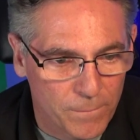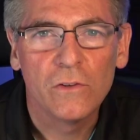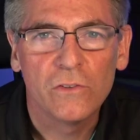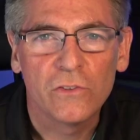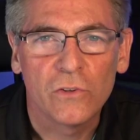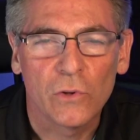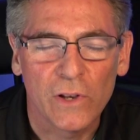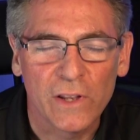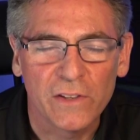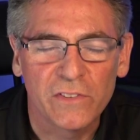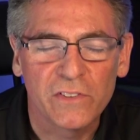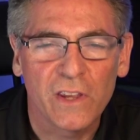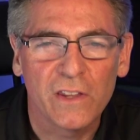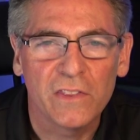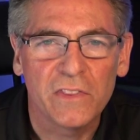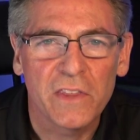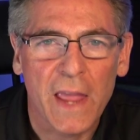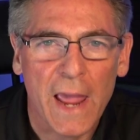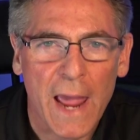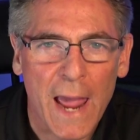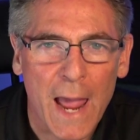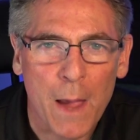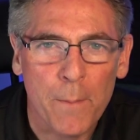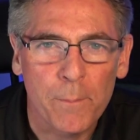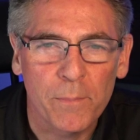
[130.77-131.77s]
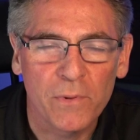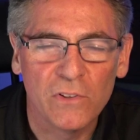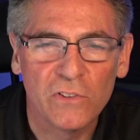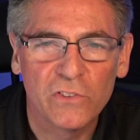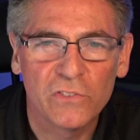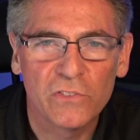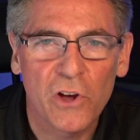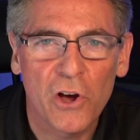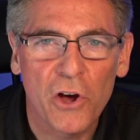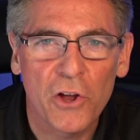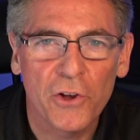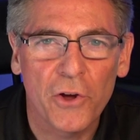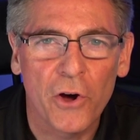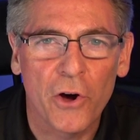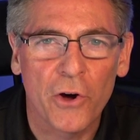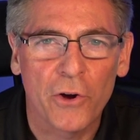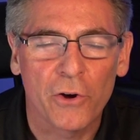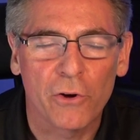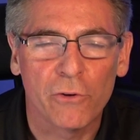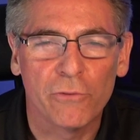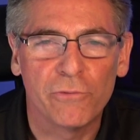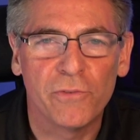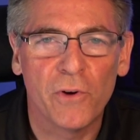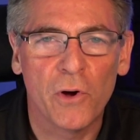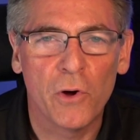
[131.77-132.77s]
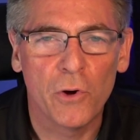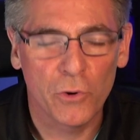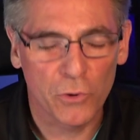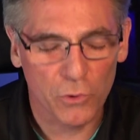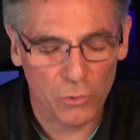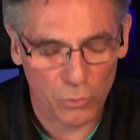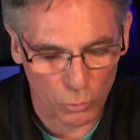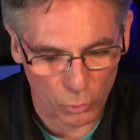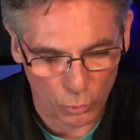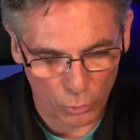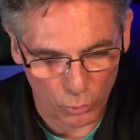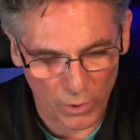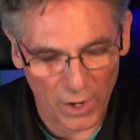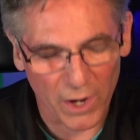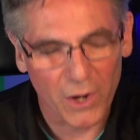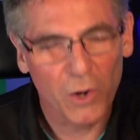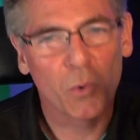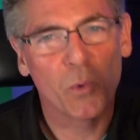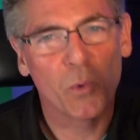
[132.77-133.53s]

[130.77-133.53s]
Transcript: so let's get the app installed on our phone right